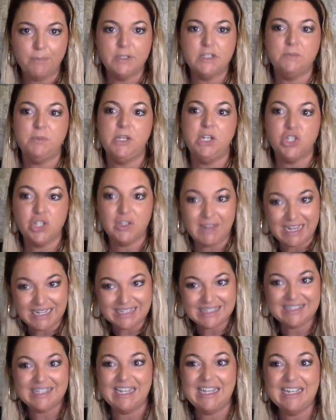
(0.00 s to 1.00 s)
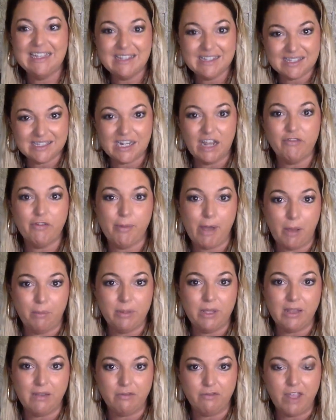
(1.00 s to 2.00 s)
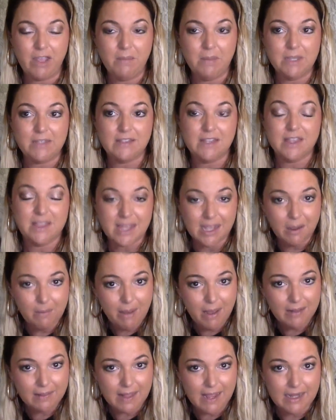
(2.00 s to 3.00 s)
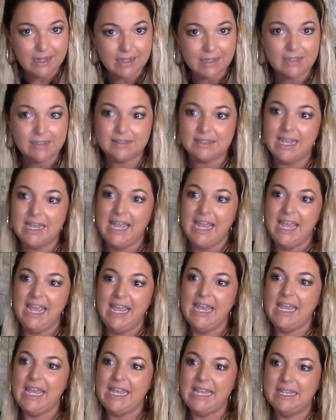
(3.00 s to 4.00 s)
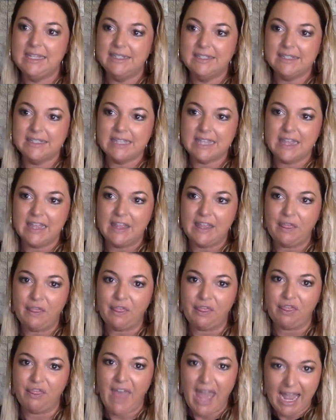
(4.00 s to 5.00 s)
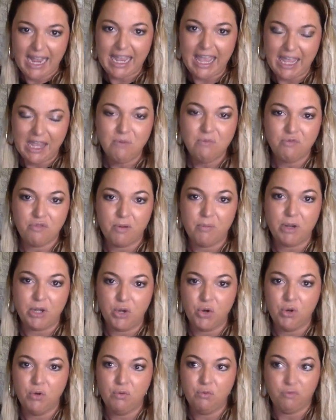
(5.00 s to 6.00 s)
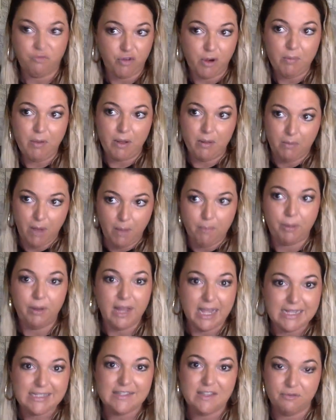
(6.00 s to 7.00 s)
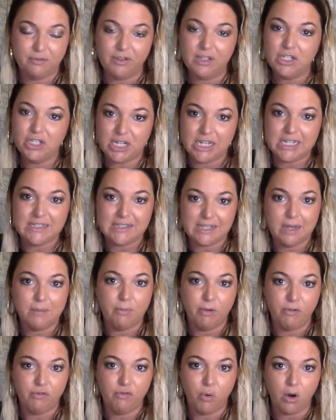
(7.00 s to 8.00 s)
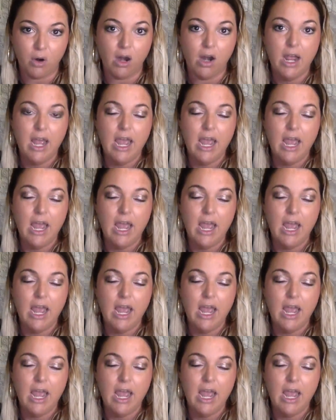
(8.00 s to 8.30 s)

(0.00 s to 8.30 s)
speech and like saying the stuff about being famous, the thing about that is that came from a place that Felicia has said before.